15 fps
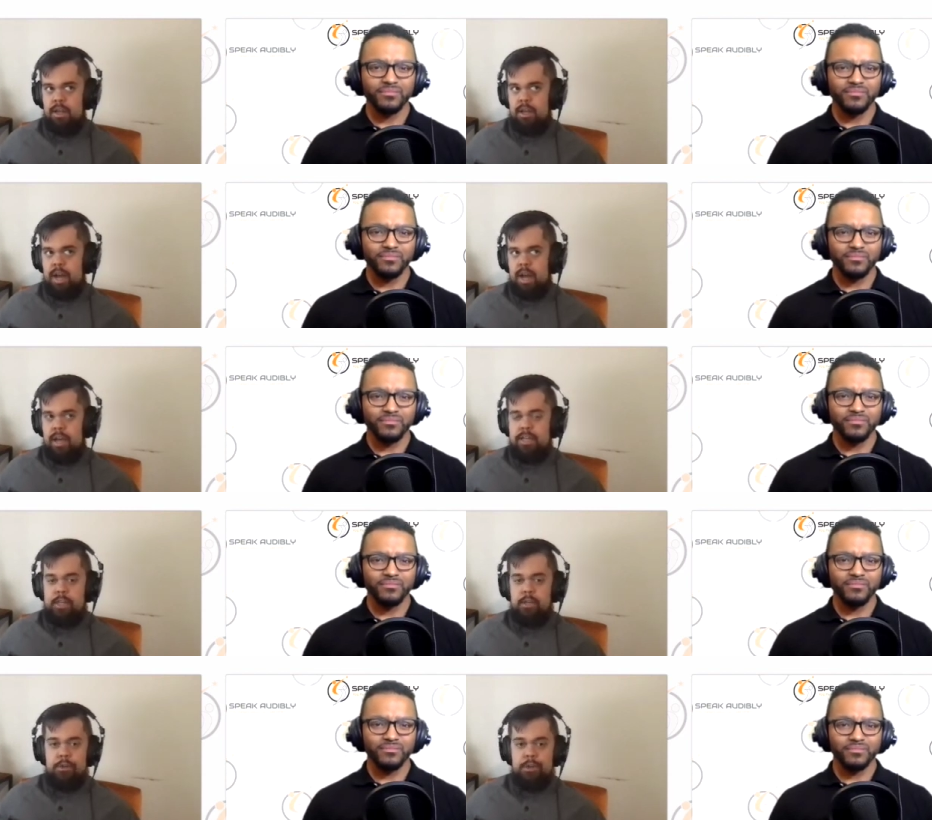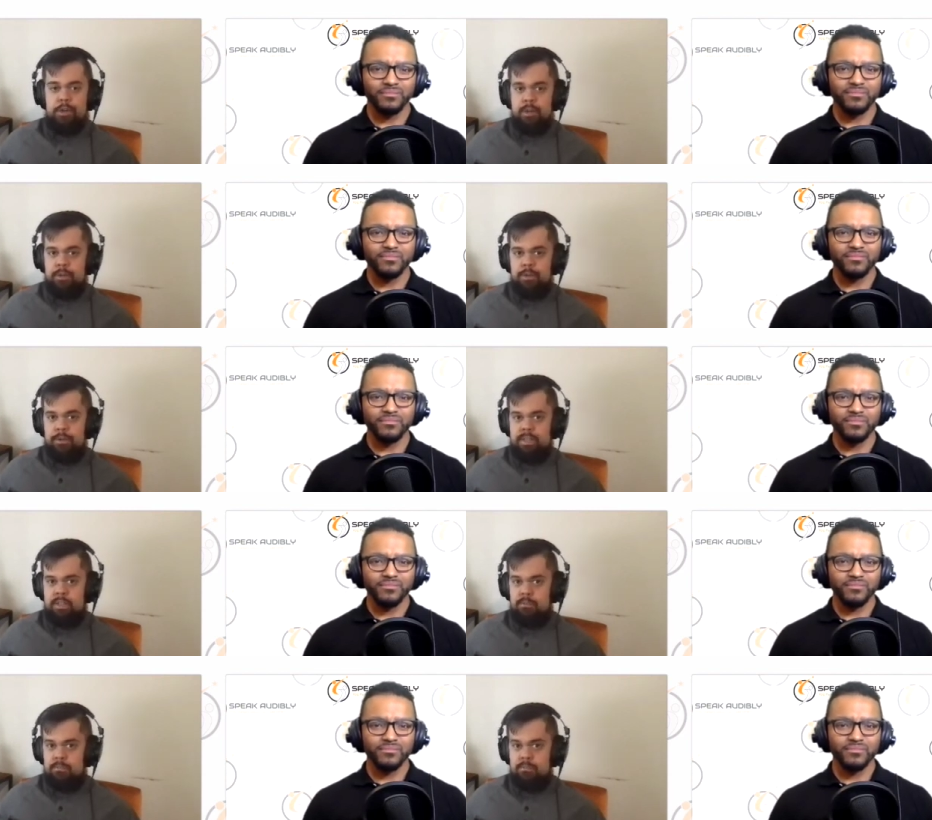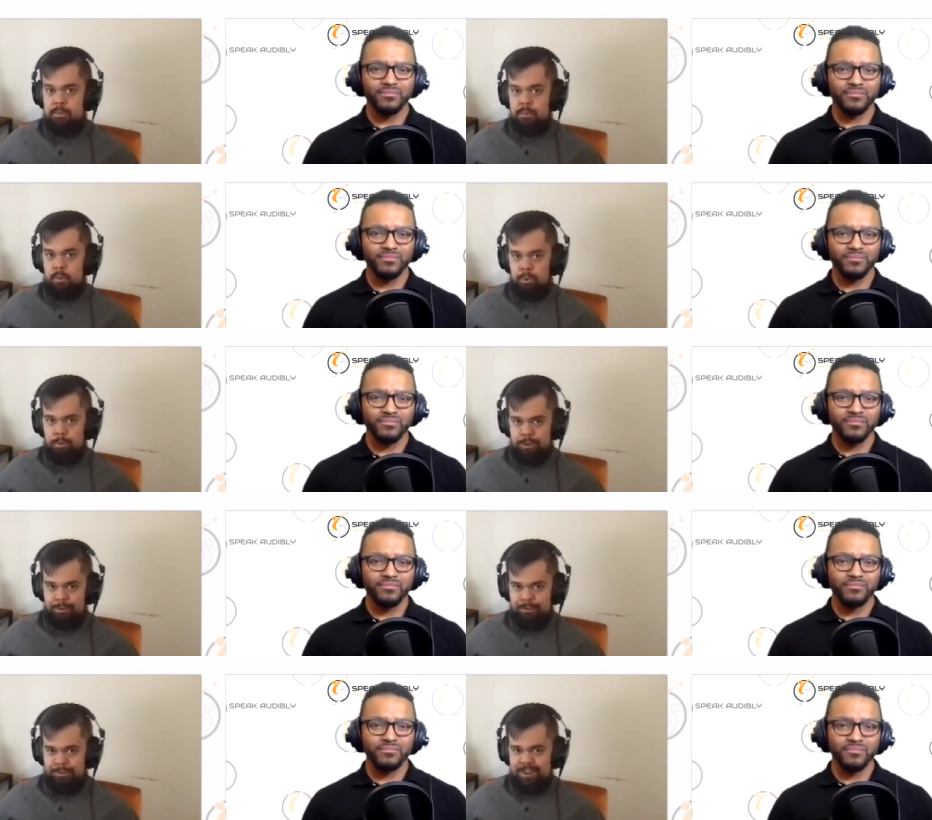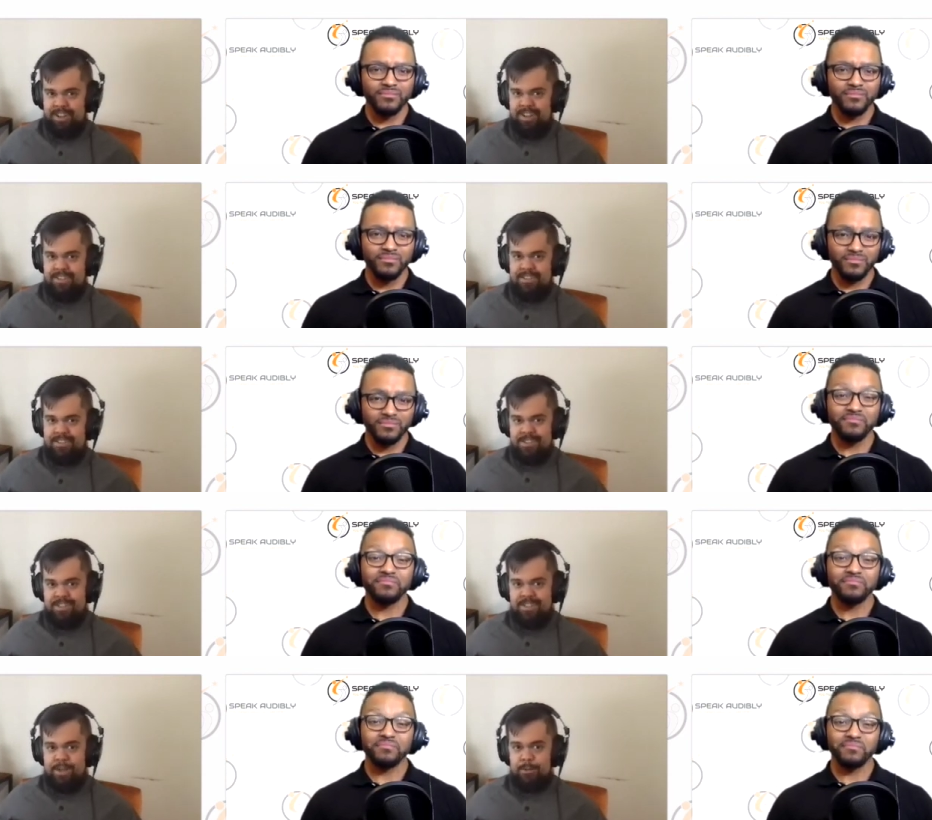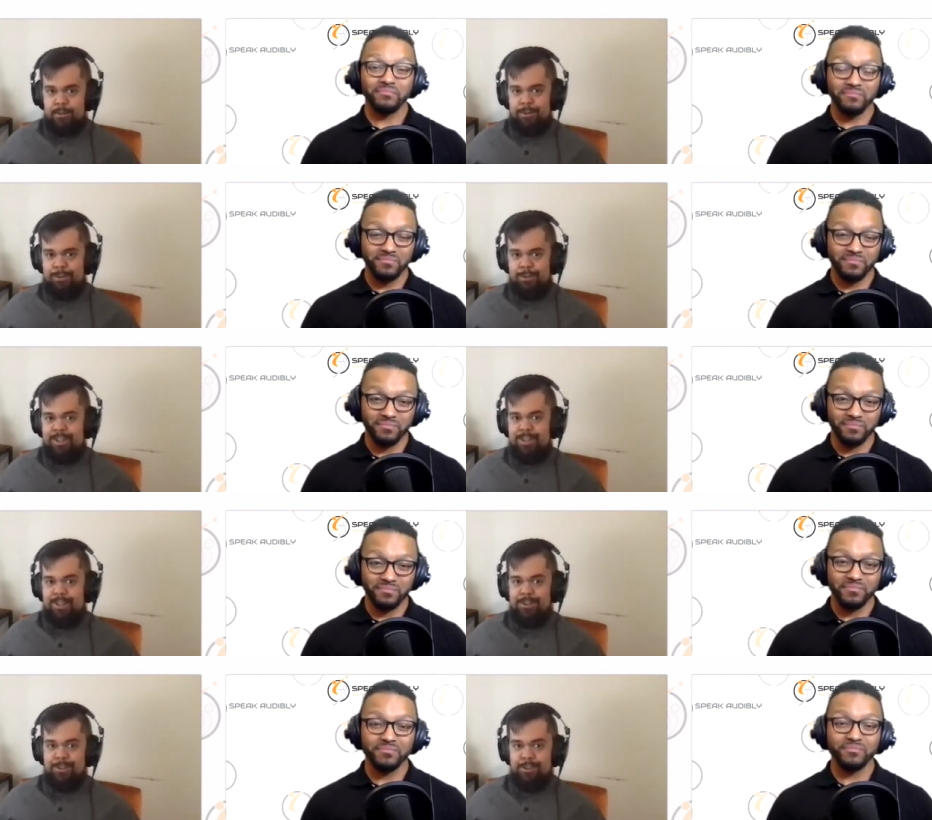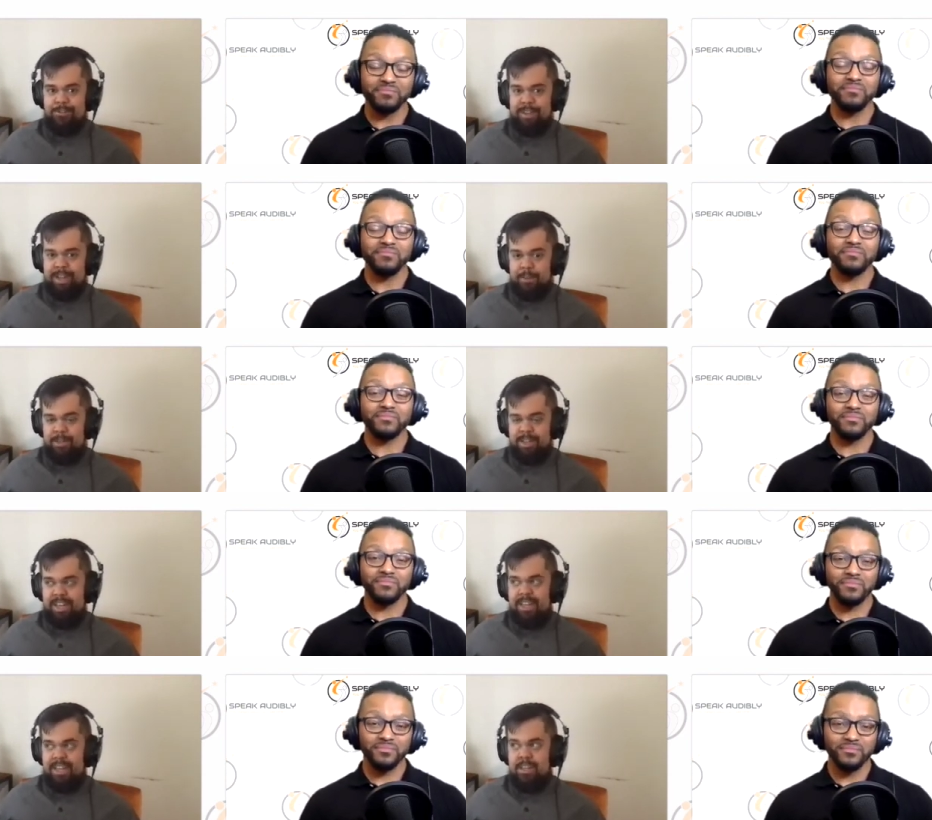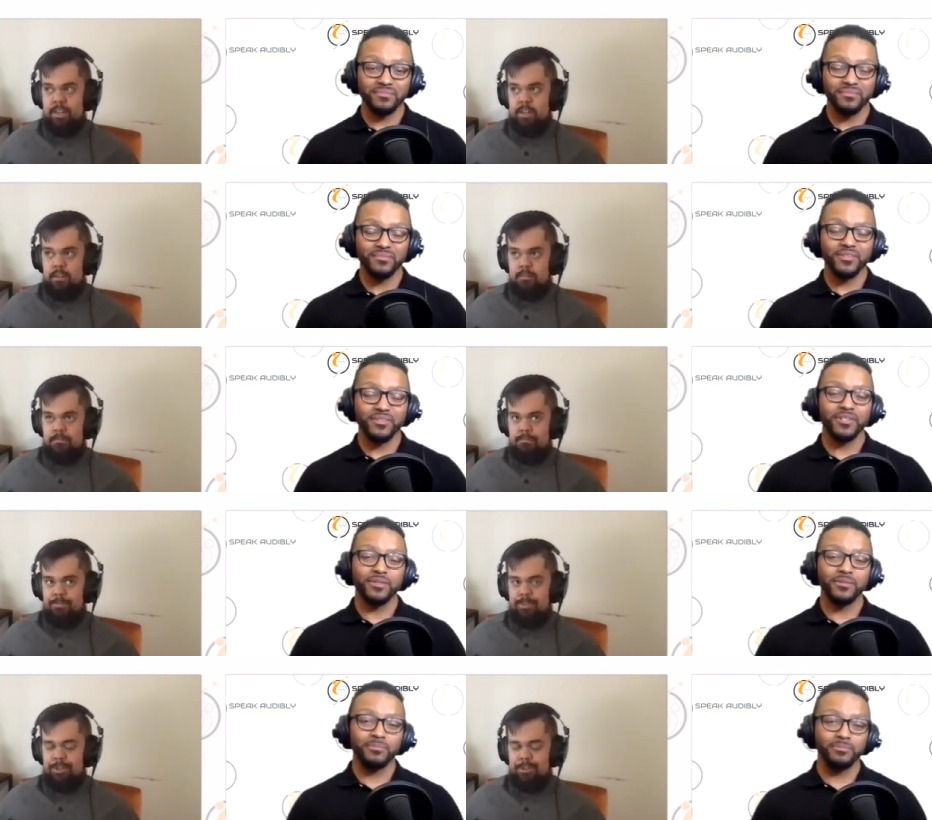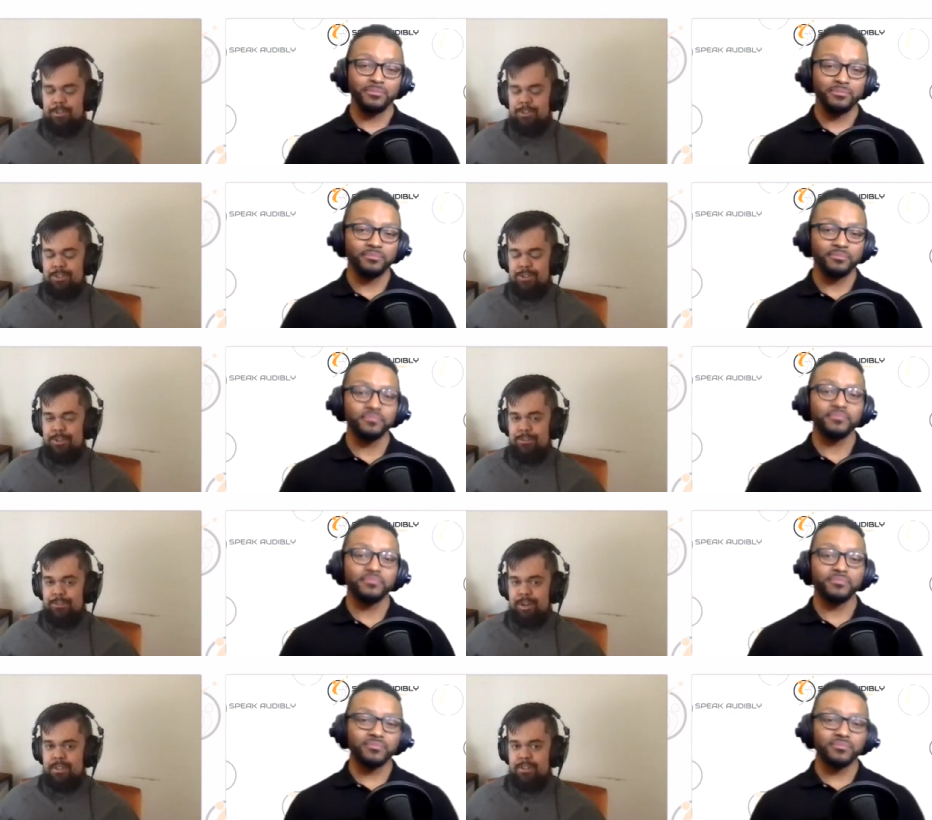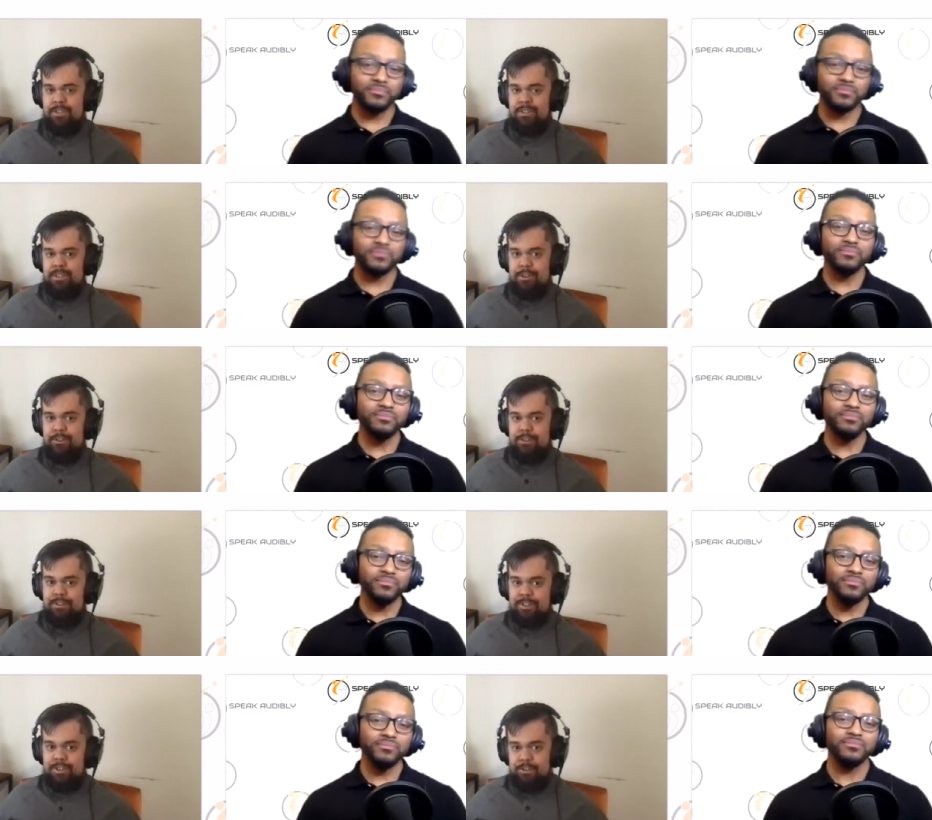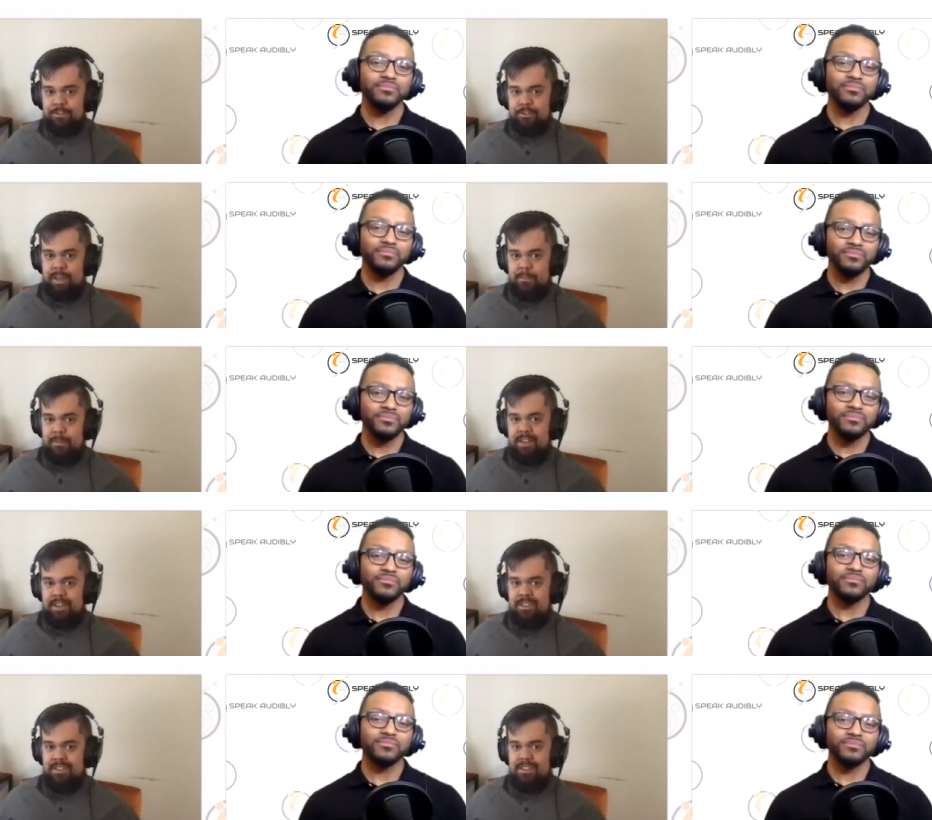Speaker 1: A year ago, these people were your friends and they were, your family. They're still your friends and they're your family.